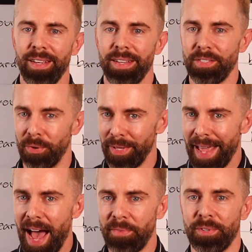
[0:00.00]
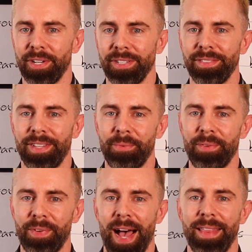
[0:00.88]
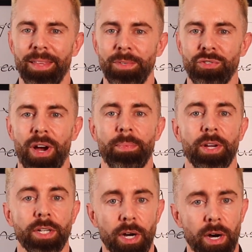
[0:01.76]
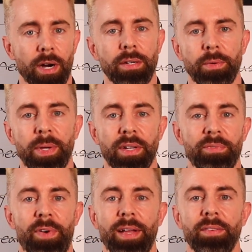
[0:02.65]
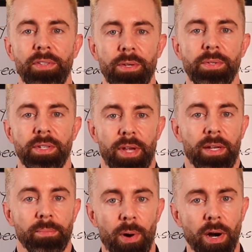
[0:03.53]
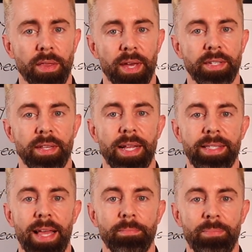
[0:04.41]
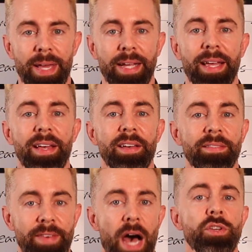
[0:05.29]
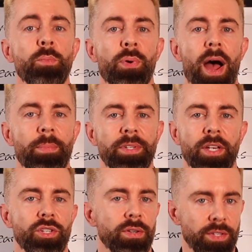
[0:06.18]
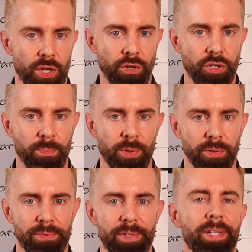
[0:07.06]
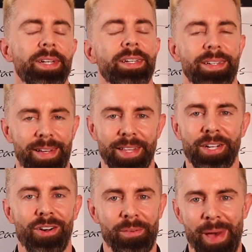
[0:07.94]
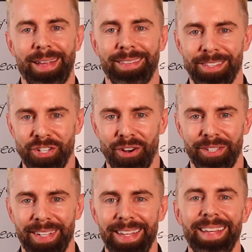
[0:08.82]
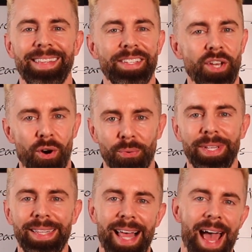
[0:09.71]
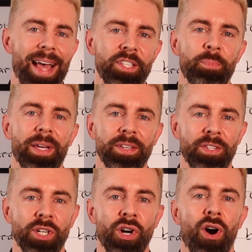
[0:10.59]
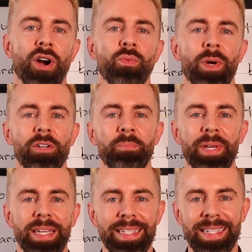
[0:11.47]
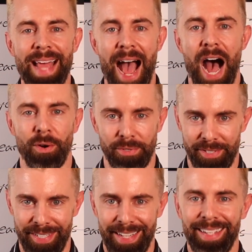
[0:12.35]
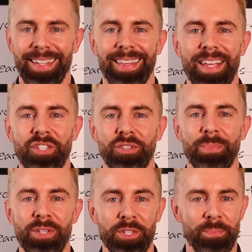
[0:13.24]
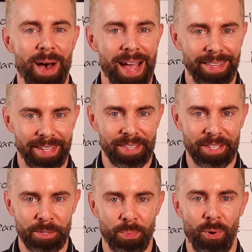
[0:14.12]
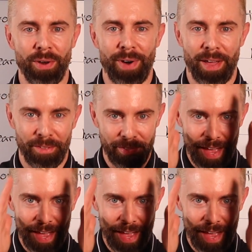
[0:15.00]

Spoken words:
It's only after that we've gotten them to drop their guard that we can effectively use the second part of this, and that's that big value proposition or the social proof, and then calling back to the joke. This only lands because their guard will be down. They should be smiling at this point. Rather than